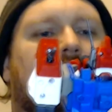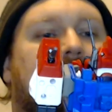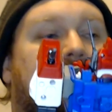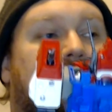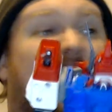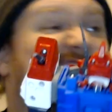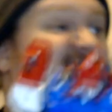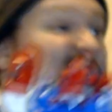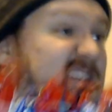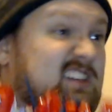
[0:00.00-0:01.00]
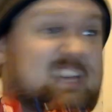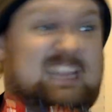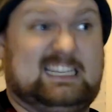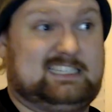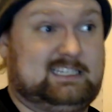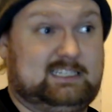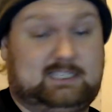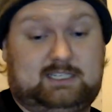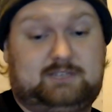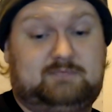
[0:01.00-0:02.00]
I think this
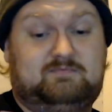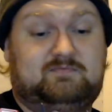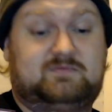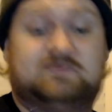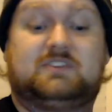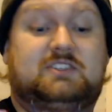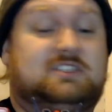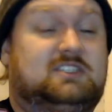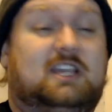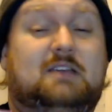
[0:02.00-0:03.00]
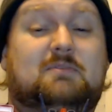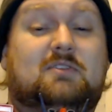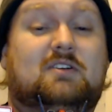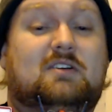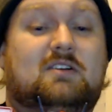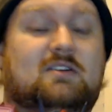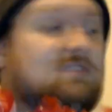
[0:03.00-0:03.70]
is Saber, or